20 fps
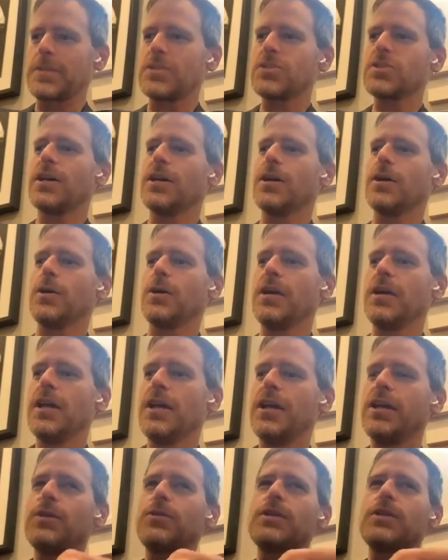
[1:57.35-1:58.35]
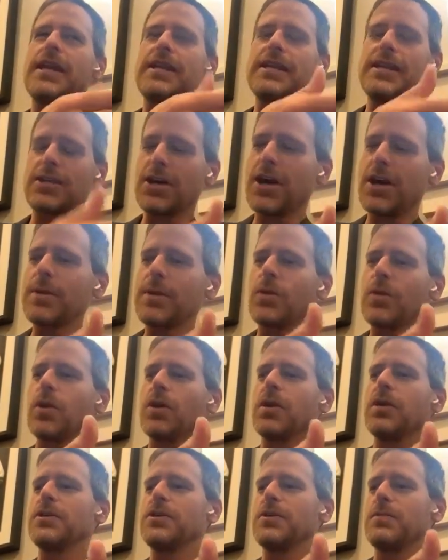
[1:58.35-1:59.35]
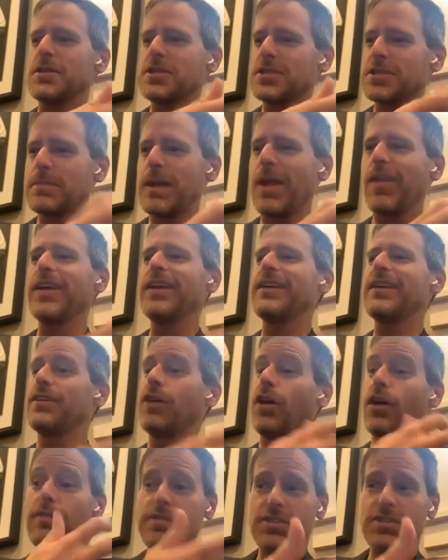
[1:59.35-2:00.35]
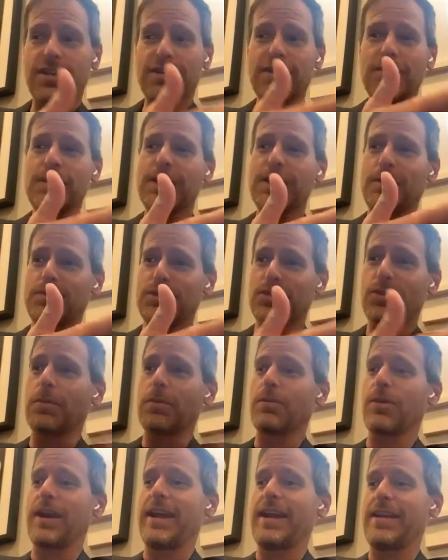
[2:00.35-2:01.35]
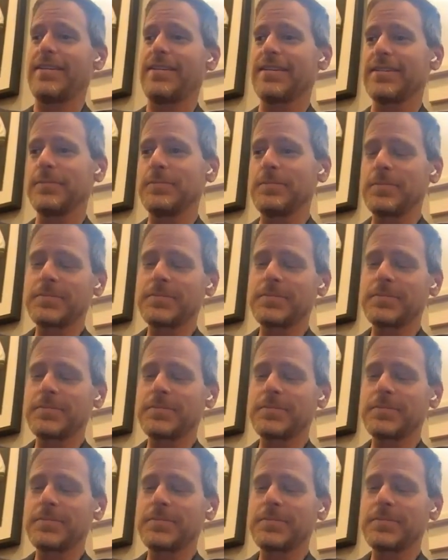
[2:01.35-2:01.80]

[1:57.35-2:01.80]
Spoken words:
So you take a common word, you misspell it, and all of a sudden it becomes your brand.